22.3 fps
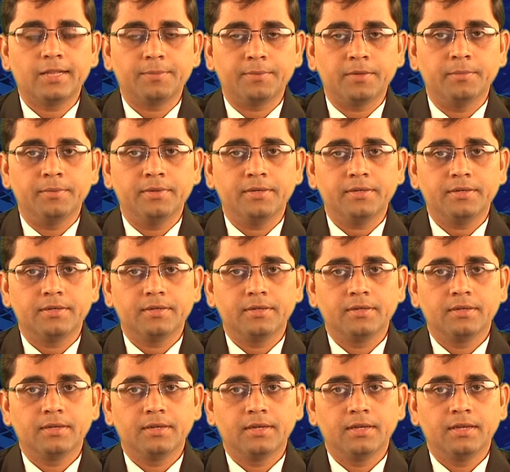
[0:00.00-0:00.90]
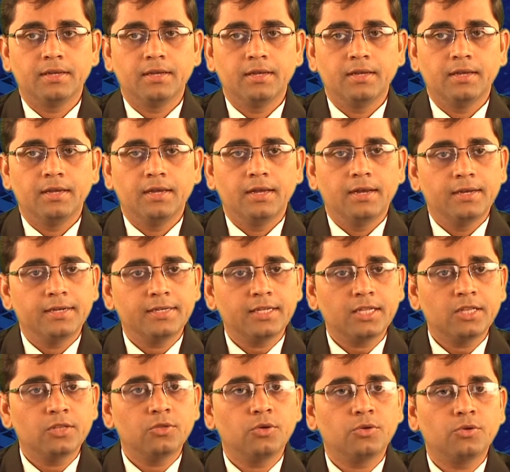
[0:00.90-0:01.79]
experiment, let
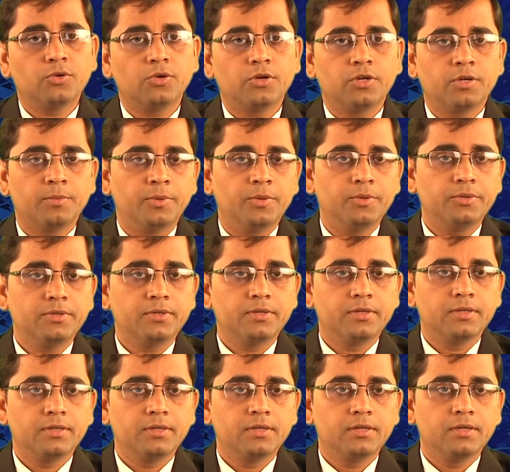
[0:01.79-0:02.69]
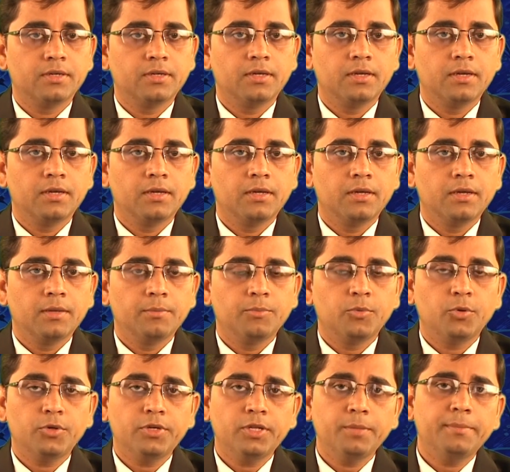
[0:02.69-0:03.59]
us now talk about
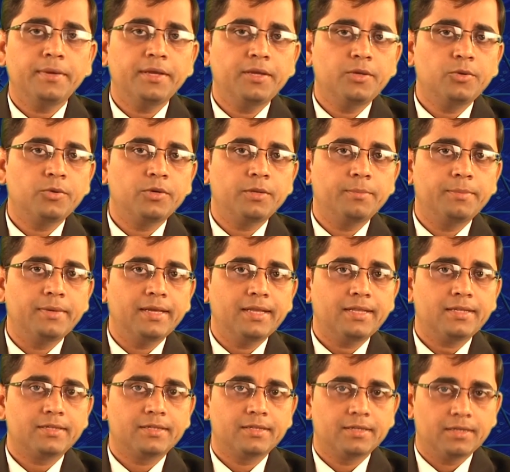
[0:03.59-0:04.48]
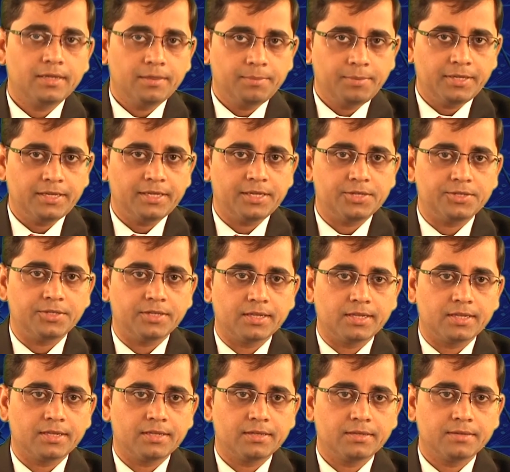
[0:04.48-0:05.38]
protein microarray based
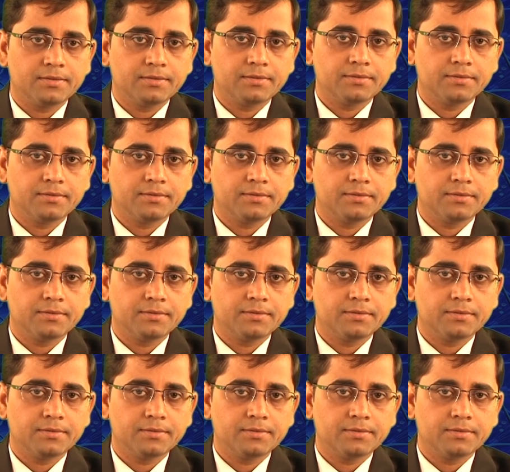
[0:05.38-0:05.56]
applications.